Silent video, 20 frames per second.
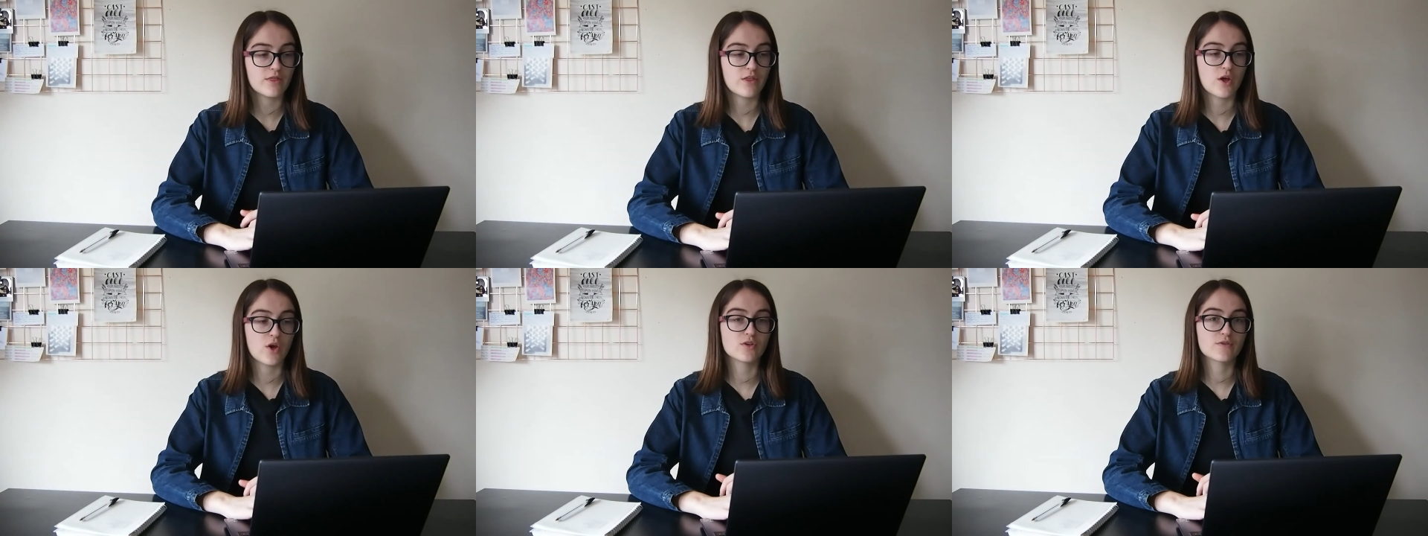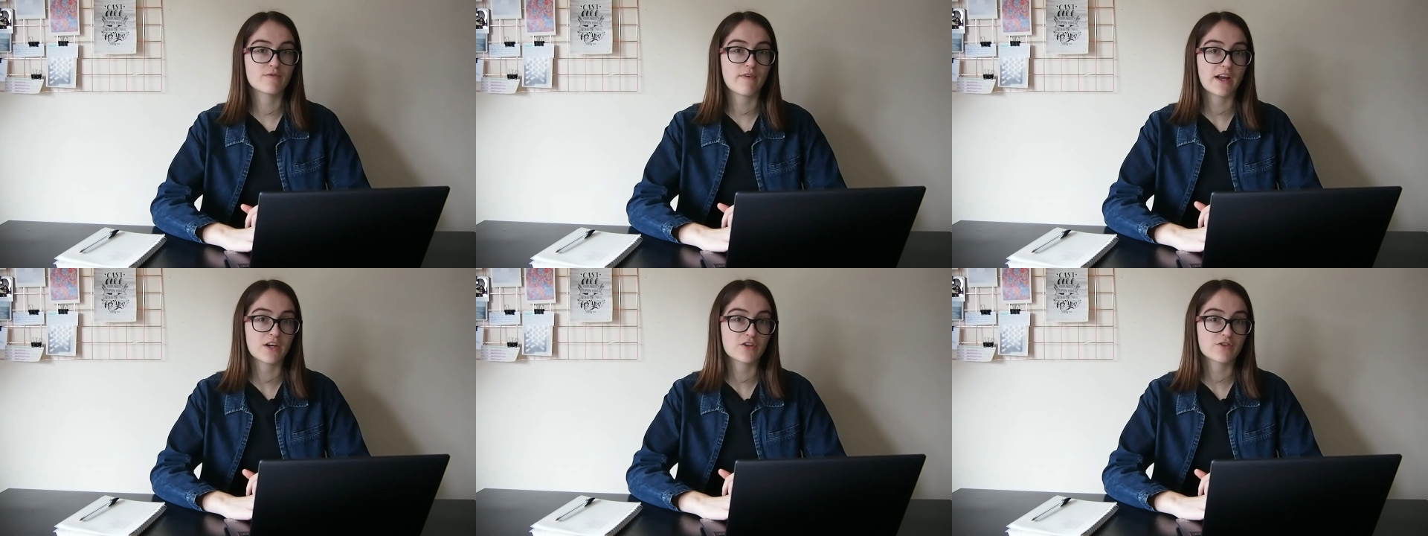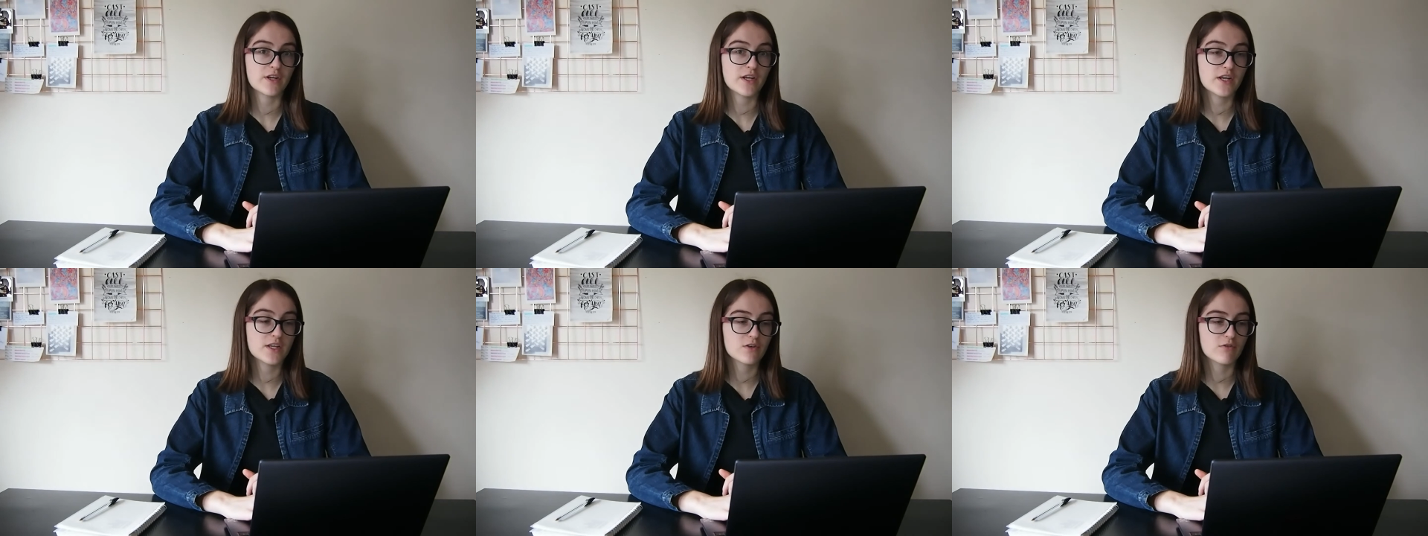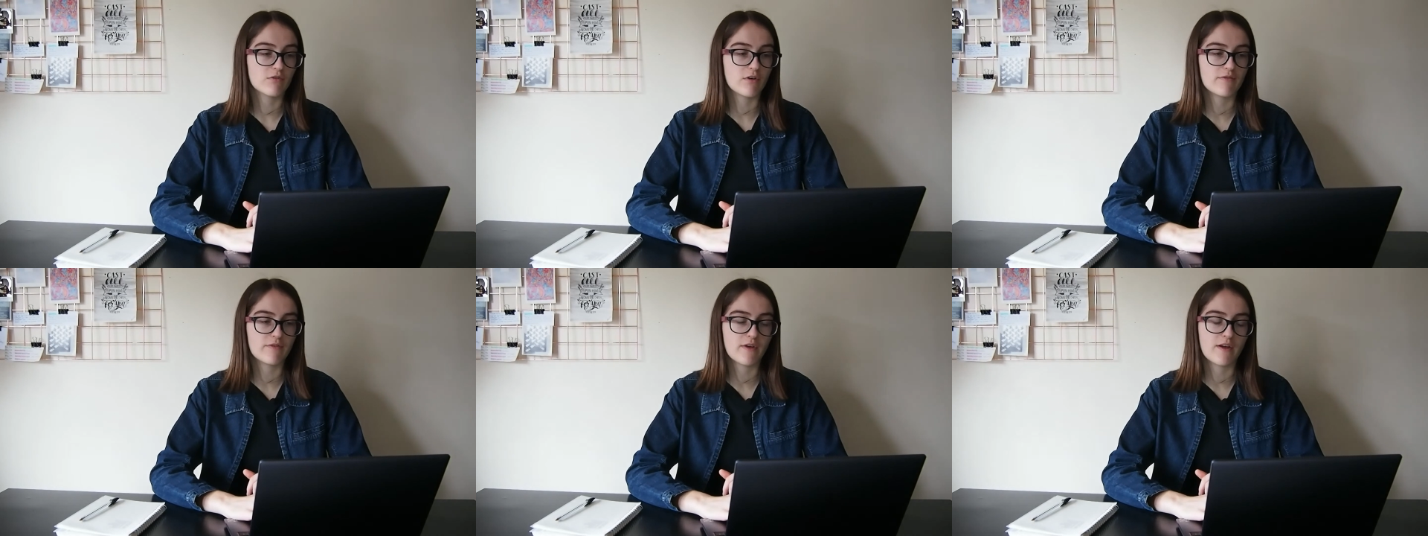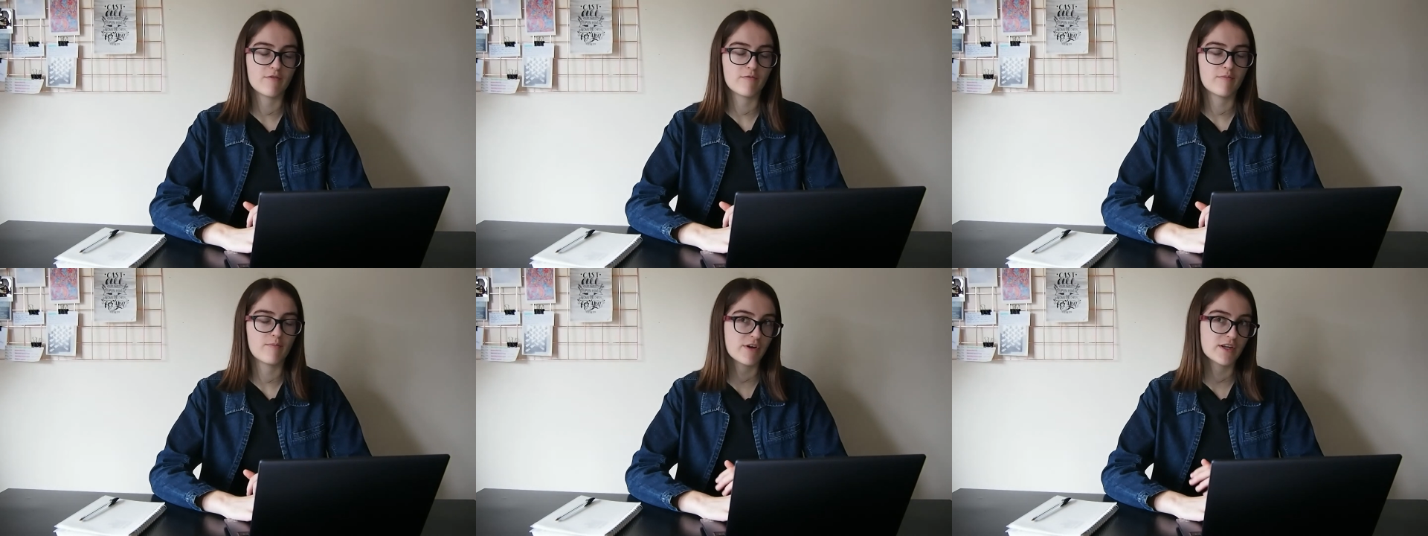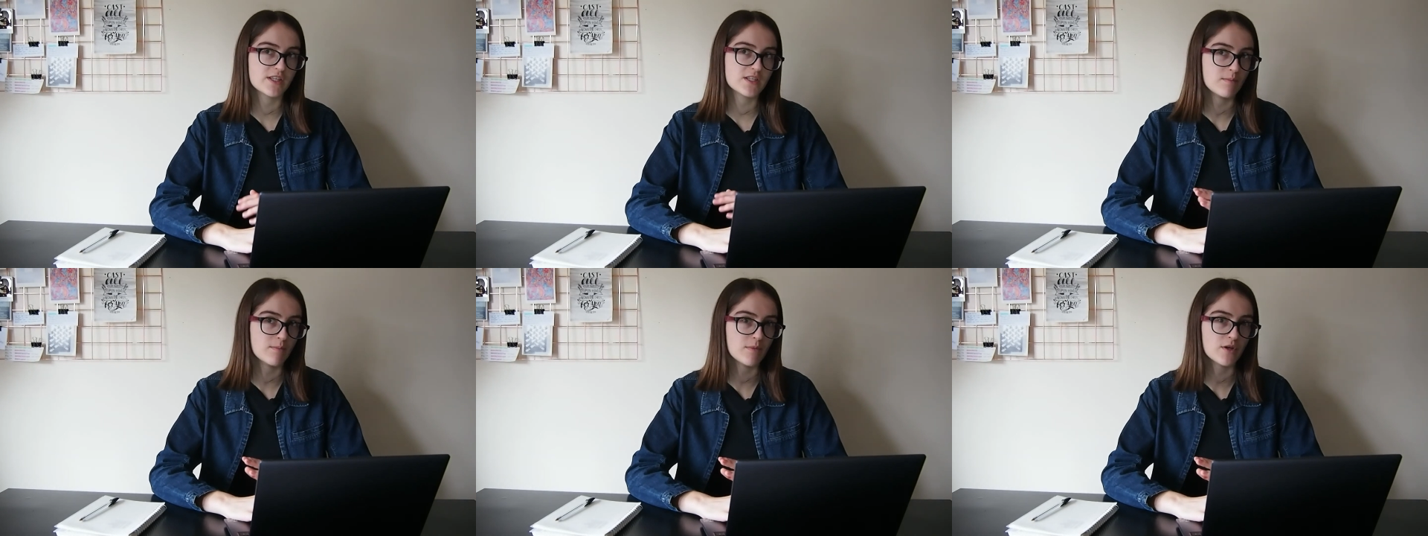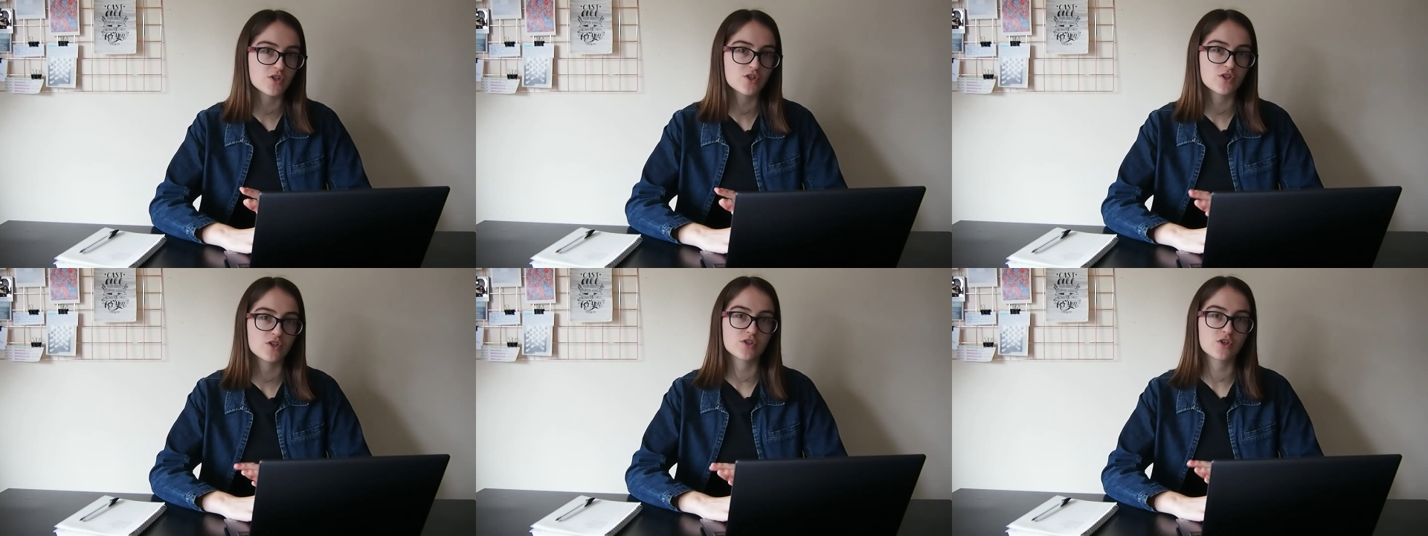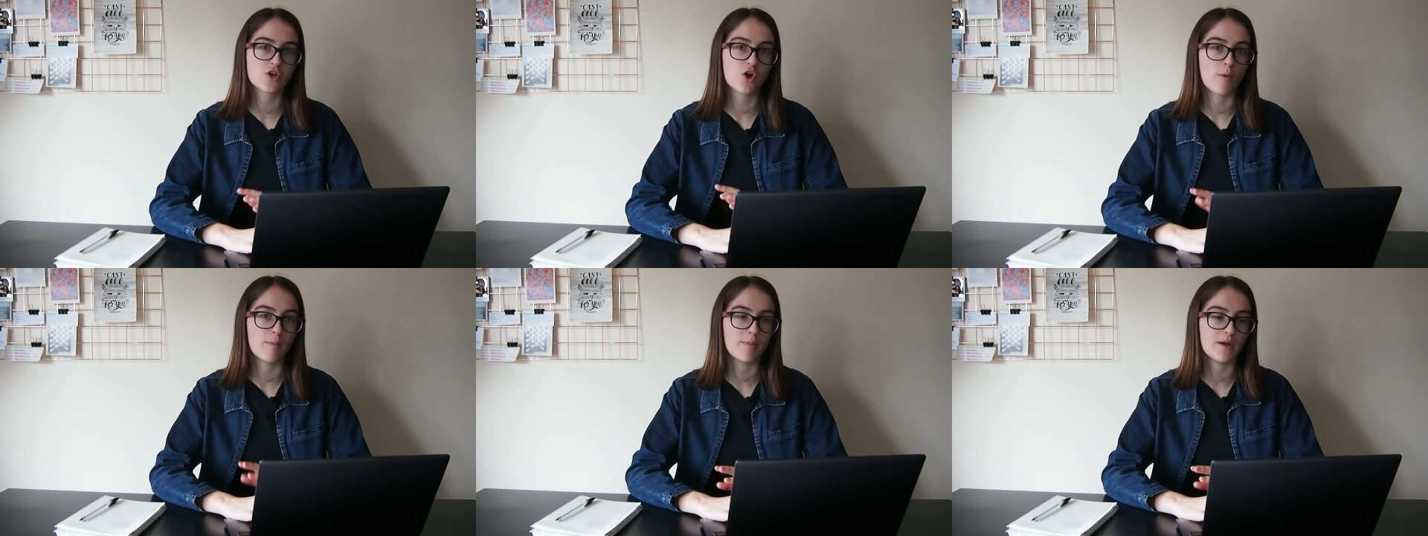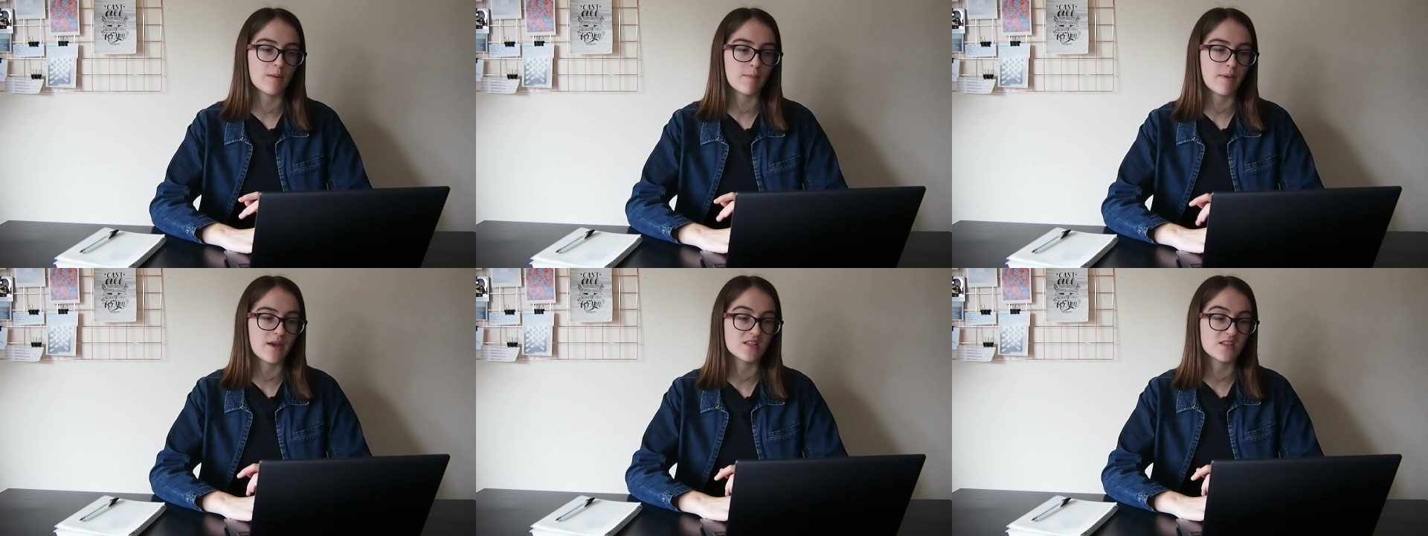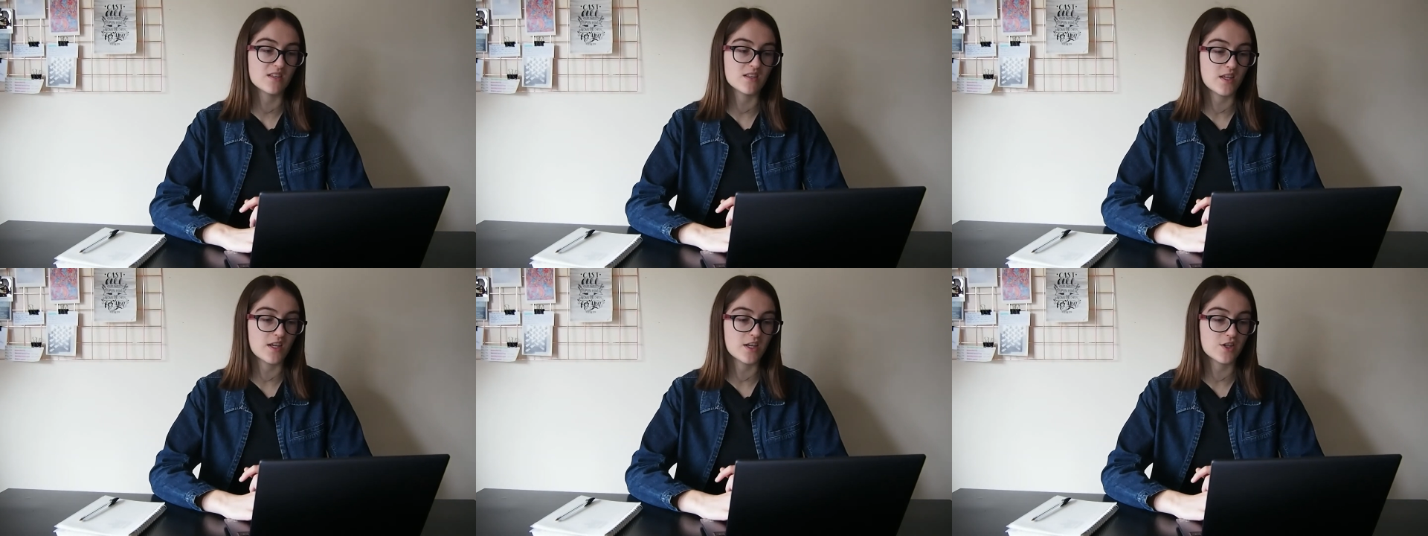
those factories or if they've pretty much just copied and pasted the